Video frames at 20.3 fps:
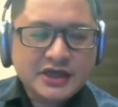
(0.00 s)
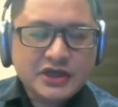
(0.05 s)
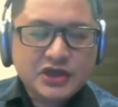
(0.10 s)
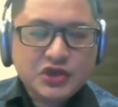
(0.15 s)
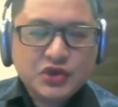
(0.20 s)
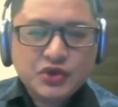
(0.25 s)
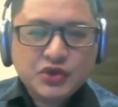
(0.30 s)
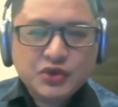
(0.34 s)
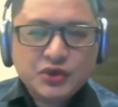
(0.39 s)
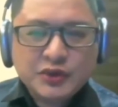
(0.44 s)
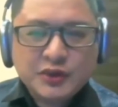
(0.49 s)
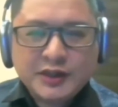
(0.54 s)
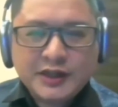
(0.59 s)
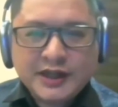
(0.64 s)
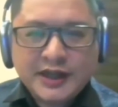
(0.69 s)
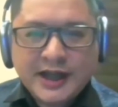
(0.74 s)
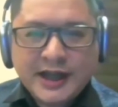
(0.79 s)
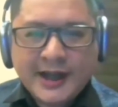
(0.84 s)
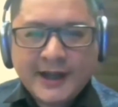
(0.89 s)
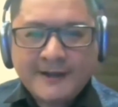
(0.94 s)

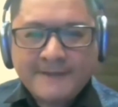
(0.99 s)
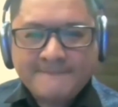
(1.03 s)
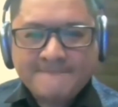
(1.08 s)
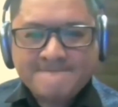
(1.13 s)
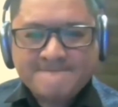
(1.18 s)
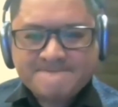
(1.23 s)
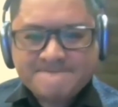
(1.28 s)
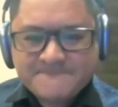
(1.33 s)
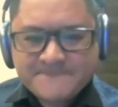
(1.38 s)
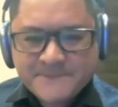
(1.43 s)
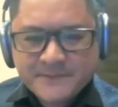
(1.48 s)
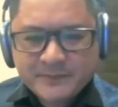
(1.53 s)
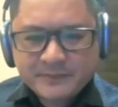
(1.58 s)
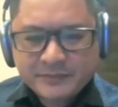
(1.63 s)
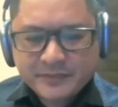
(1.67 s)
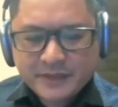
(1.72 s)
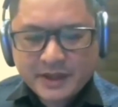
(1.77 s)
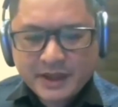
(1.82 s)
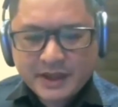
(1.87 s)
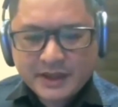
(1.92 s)
yung
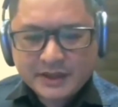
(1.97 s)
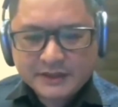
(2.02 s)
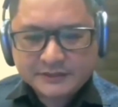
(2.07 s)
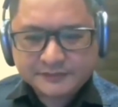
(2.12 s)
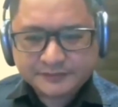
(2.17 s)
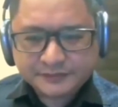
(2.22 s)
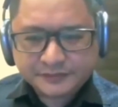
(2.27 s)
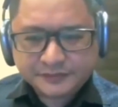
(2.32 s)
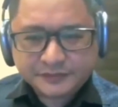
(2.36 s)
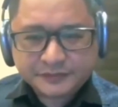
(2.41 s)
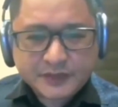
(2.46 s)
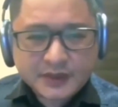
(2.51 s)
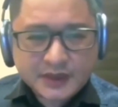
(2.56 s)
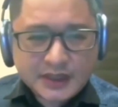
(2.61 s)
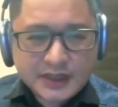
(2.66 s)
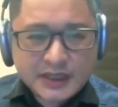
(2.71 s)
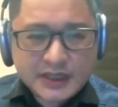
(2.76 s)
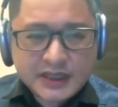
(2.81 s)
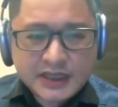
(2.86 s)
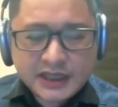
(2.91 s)

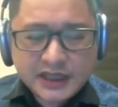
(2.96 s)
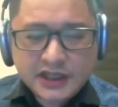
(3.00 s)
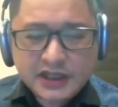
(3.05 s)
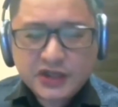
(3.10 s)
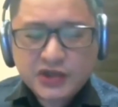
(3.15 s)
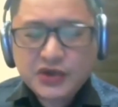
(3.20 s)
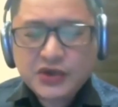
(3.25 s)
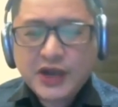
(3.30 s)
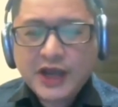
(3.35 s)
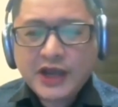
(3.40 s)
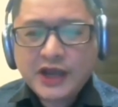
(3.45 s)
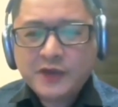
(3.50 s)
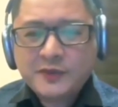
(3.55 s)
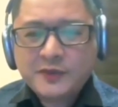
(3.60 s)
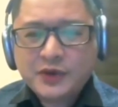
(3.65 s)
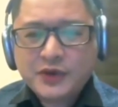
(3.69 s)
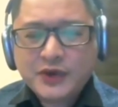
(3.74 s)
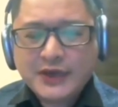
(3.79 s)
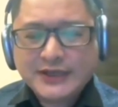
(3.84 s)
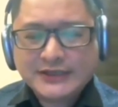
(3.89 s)
ano
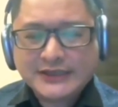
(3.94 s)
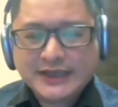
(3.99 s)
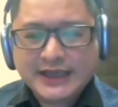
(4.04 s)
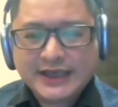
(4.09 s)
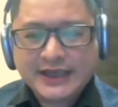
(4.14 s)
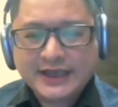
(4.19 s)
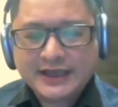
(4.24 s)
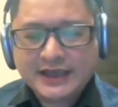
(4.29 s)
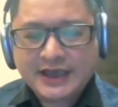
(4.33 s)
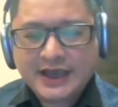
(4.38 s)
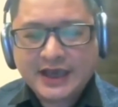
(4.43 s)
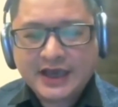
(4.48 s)
po kasi,